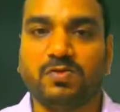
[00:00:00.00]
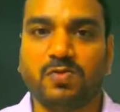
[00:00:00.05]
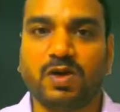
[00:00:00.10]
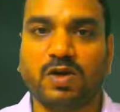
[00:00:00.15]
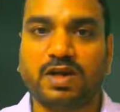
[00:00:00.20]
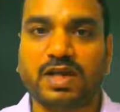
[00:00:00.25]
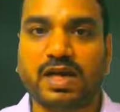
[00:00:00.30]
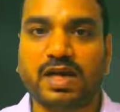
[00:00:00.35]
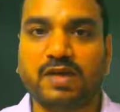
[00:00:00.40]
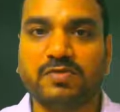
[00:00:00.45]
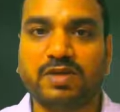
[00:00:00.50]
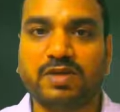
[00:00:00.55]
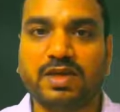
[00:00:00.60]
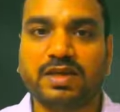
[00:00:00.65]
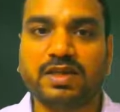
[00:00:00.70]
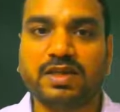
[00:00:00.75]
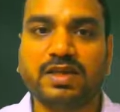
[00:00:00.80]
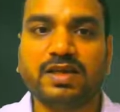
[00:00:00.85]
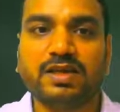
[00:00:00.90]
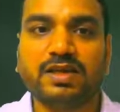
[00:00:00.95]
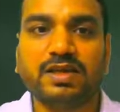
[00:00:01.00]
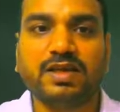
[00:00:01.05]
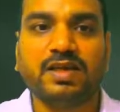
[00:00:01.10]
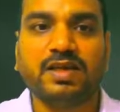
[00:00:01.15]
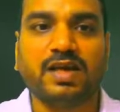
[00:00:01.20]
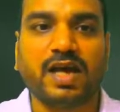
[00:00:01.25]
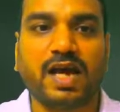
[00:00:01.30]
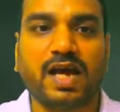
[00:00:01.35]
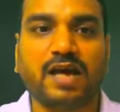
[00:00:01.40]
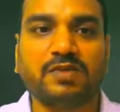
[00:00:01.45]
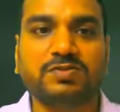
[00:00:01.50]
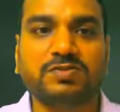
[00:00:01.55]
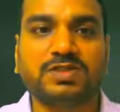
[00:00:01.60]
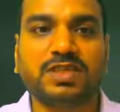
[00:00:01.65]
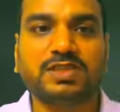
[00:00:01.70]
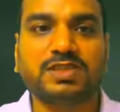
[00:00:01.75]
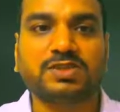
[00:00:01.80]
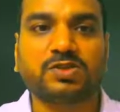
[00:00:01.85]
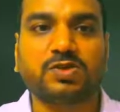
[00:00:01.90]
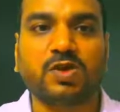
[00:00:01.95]
What I have done here? I have
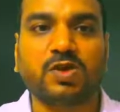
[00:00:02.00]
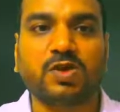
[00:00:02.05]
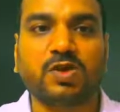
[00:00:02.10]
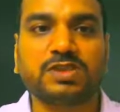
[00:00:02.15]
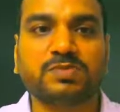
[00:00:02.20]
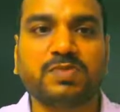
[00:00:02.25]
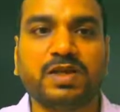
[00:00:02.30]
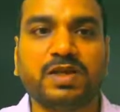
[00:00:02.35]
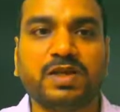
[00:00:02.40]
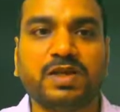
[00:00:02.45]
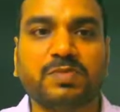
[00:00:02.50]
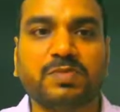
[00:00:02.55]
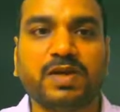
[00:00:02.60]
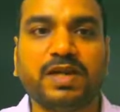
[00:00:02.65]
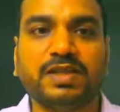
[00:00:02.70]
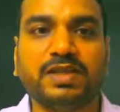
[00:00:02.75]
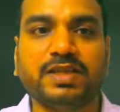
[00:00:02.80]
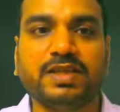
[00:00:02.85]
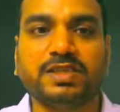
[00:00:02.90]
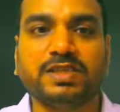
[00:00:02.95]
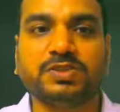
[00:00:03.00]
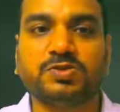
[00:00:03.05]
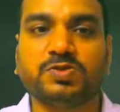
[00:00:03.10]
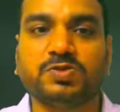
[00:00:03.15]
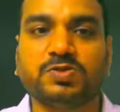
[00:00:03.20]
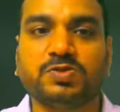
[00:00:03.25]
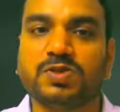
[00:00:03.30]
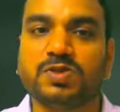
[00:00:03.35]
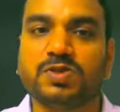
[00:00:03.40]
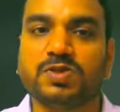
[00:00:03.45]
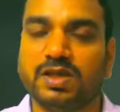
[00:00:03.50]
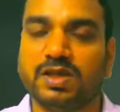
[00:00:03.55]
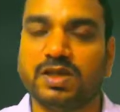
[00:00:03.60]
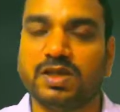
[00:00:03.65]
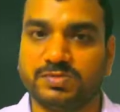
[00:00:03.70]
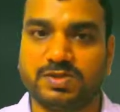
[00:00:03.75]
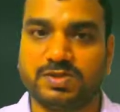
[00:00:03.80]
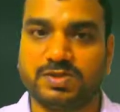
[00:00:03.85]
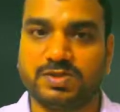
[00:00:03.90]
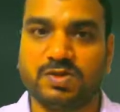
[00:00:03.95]
just cross multiplied these two
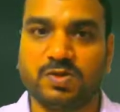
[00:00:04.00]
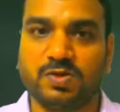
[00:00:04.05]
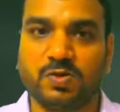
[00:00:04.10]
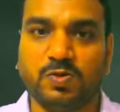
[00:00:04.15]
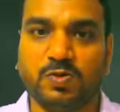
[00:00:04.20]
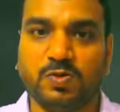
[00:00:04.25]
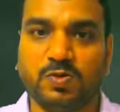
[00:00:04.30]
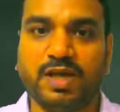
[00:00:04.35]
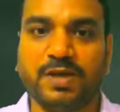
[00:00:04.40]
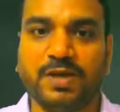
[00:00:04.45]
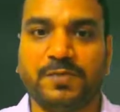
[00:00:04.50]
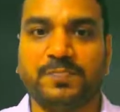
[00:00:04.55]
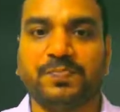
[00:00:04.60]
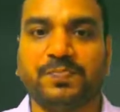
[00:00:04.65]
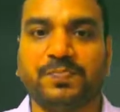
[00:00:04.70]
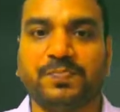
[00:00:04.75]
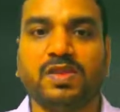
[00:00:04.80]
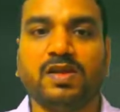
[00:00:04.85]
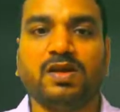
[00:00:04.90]
terms. Okay.